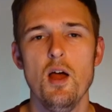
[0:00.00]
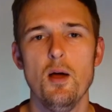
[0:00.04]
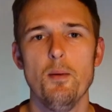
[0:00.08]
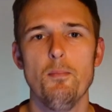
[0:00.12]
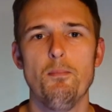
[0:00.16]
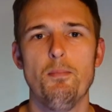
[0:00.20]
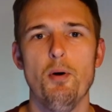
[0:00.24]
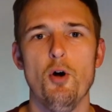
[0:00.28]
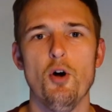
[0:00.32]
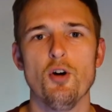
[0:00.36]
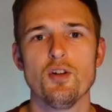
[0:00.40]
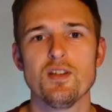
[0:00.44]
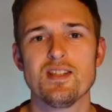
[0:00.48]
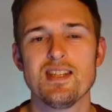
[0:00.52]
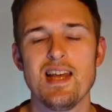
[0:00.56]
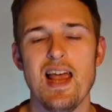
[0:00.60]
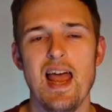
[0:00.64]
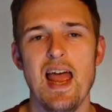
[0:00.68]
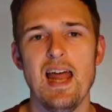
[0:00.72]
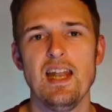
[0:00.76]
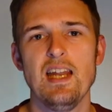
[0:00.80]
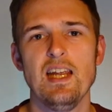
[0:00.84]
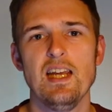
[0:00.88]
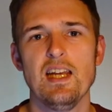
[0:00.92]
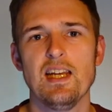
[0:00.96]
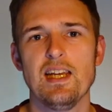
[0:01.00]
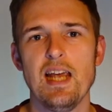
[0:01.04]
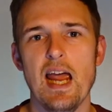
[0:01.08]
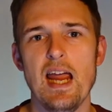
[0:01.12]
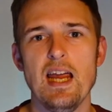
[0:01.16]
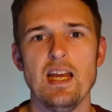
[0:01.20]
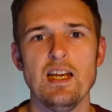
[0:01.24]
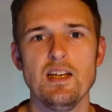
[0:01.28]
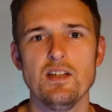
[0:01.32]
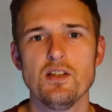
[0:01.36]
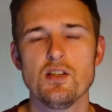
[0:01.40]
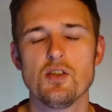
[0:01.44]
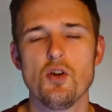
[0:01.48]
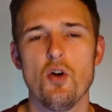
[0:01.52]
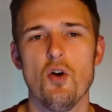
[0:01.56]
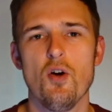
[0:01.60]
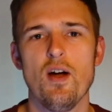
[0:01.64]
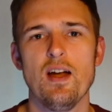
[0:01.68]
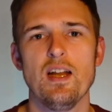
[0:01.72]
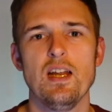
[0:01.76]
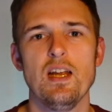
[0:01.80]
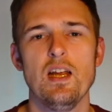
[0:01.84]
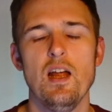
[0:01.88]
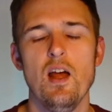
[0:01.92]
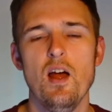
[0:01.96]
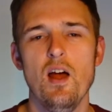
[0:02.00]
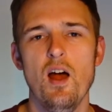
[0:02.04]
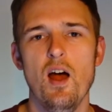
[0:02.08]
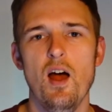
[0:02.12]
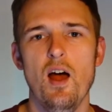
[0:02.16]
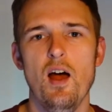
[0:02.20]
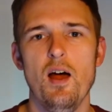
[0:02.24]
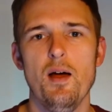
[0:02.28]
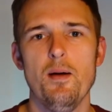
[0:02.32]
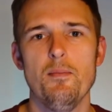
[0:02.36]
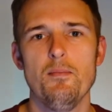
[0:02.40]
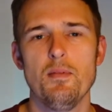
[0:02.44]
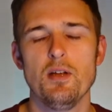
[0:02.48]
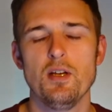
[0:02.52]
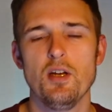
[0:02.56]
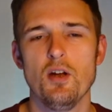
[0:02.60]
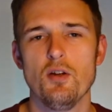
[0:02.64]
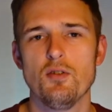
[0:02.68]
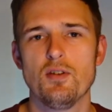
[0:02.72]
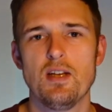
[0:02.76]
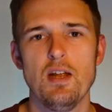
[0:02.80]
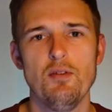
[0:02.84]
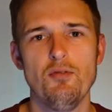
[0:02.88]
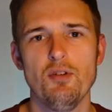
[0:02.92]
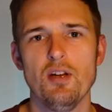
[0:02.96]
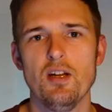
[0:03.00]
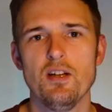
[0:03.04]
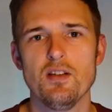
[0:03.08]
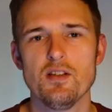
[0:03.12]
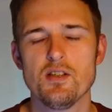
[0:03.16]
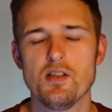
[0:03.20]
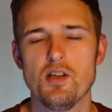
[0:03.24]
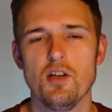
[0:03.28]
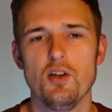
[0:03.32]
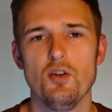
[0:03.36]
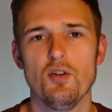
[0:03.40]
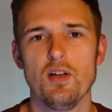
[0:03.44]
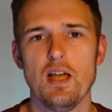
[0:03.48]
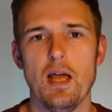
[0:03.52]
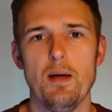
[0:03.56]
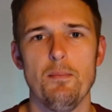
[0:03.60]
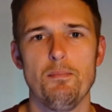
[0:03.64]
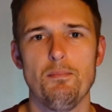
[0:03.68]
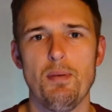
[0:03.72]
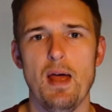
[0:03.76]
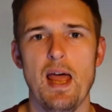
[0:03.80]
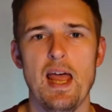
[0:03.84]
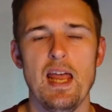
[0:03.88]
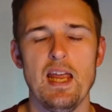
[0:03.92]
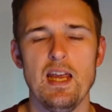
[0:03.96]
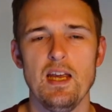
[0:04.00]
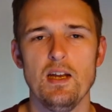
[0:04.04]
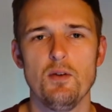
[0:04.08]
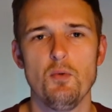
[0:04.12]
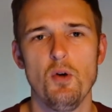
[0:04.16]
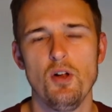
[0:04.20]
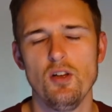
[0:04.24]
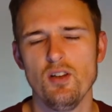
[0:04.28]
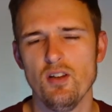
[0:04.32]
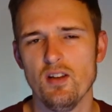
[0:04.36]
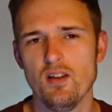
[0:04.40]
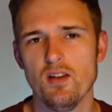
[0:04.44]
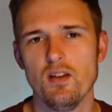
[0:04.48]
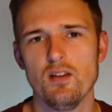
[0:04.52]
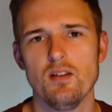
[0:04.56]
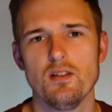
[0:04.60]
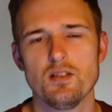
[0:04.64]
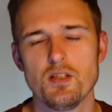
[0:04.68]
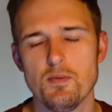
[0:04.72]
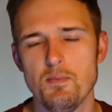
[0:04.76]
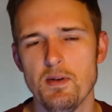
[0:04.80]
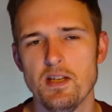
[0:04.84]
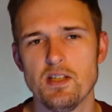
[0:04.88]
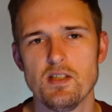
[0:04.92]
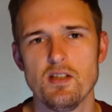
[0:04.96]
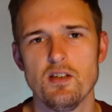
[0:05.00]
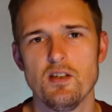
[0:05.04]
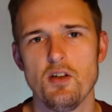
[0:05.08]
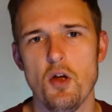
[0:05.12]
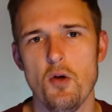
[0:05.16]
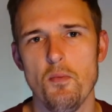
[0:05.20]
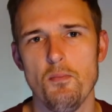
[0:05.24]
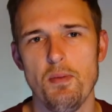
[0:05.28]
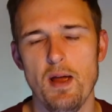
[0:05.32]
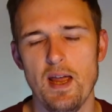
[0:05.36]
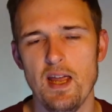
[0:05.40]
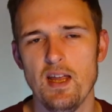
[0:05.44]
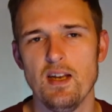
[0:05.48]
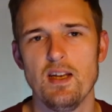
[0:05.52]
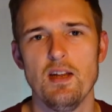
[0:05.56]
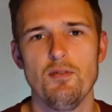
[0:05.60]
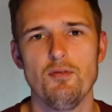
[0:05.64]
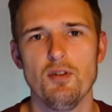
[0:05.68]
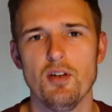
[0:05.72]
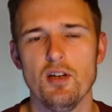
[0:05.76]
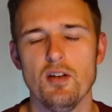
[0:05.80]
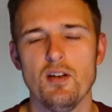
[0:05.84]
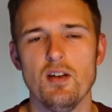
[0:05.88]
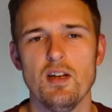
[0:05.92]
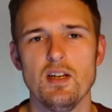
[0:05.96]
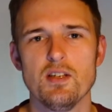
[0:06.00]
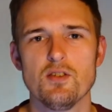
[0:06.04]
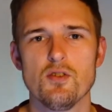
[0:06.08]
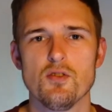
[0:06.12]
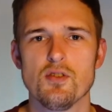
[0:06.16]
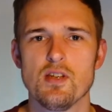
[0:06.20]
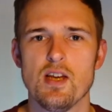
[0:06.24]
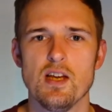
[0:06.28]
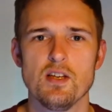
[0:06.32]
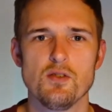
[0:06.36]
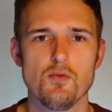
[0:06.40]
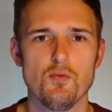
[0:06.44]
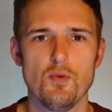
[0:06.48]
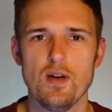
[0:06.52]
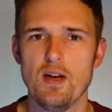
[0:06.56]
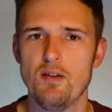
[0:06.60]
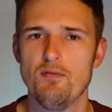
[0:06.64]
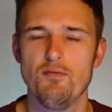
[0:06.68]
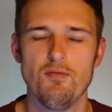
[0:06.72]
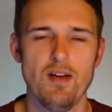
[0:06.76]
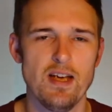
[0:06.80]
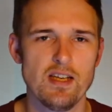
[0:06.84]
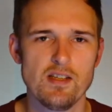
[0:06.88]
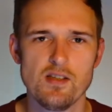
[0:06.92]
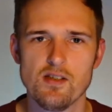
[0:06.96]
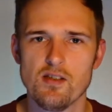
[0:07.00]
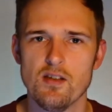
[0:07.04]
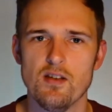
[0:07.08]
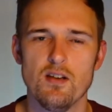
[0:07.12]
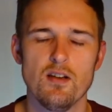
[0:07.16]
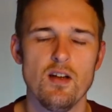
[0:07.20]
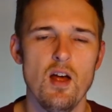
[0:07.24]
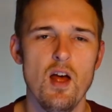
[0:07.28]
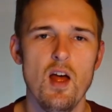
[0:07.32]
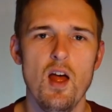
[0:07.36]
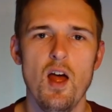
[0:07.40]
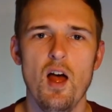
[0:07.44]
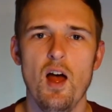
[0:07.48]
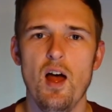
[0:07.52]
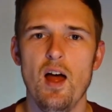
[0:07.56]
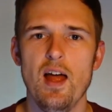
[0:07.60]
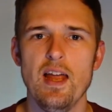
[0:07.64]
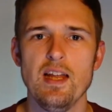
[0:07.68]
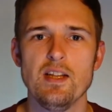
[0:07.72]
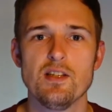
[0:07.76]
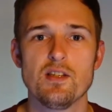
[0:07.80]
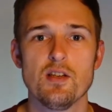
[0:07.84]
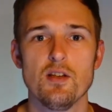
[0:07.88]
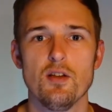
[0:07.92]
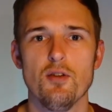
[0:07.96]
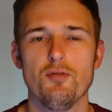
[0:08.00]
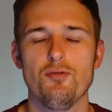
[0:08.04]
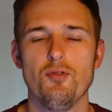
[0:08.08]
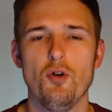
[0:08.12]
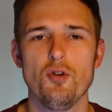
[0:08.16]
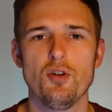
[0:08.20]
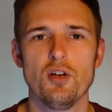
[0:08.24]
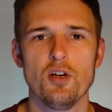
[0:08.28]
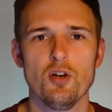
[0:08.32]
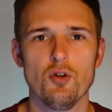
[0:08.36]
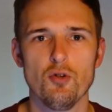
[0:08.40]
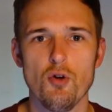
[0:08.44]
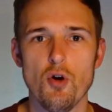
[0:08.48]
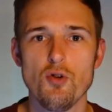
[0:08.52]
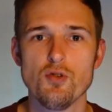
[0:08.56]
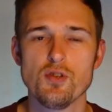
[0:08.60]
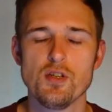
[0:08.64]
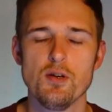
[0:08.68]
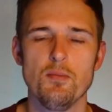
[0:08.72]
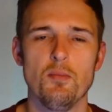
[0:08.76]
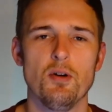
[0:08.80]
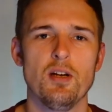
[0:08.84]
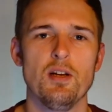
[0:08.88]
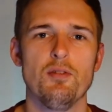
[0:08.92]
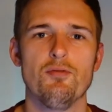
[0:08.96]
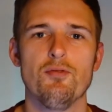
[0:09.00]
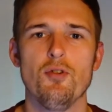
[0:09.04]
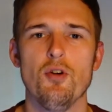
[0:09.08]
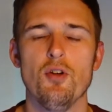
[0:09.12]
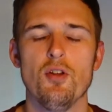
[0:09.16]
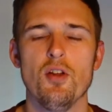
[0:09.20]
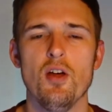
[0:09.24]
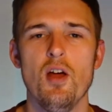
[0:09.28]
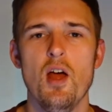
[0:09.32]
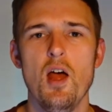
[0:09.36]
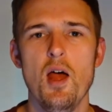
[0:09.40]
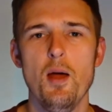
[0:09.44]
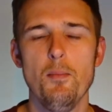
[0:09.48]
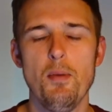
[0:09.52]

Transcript: but any gains or any dividends that you'll get paid, well, Smithson don't pay a dividend, it just gets reinvested into the fund and grows your money further.